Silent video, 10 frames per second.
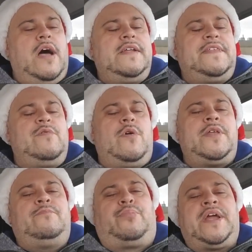they
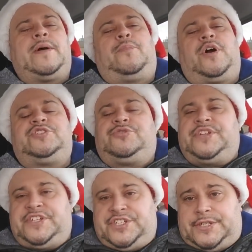want to break apart
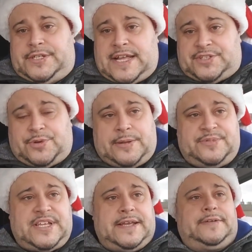tradition? That's what I'm
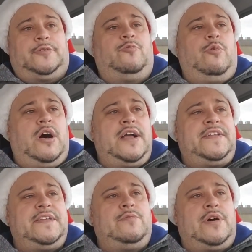saying. Why
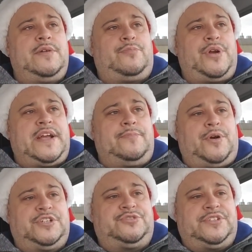do they want to break
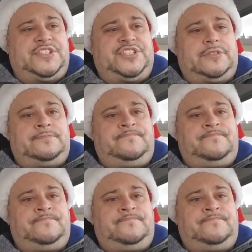apart tradition?